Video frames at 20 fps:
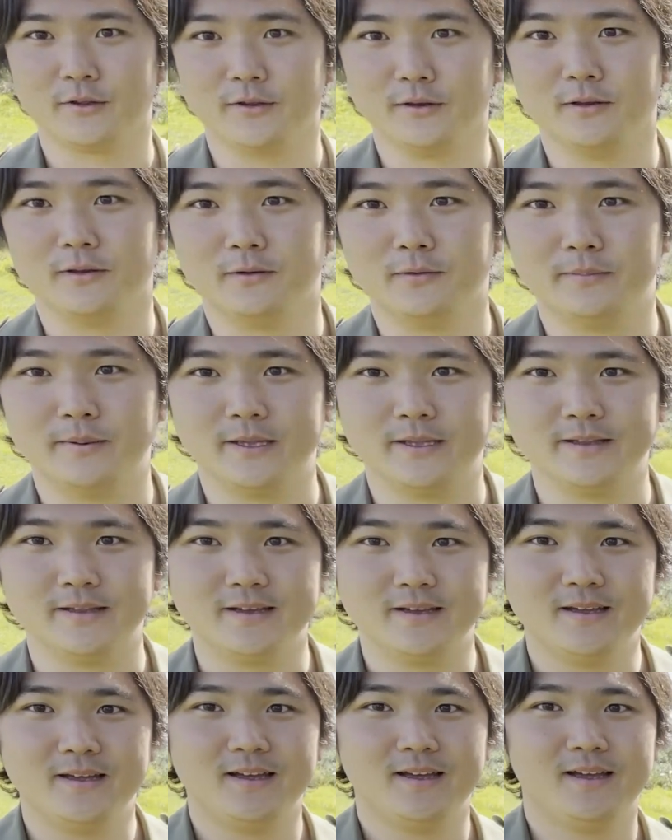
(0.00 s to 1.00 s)
a little
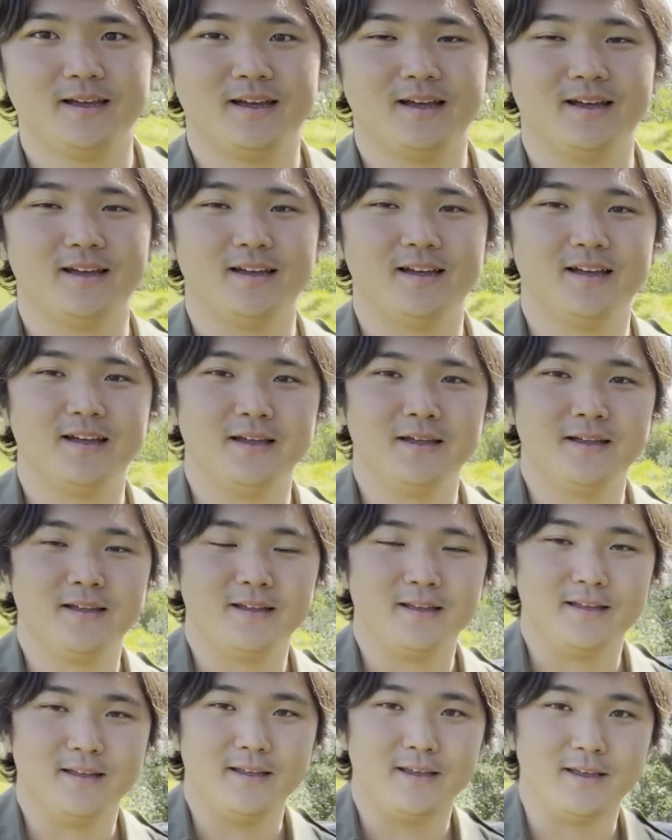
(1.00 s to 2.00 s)

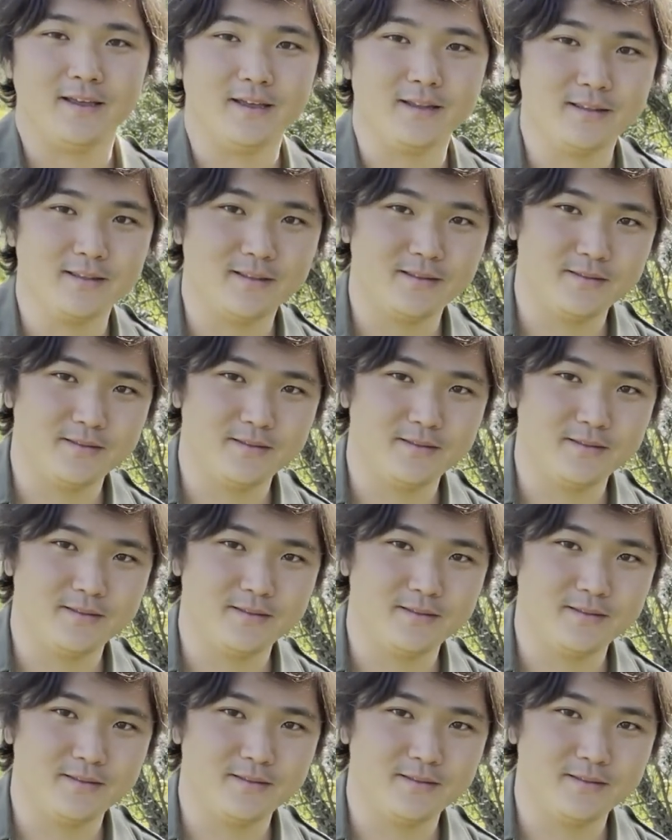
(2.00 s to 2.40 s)
bit,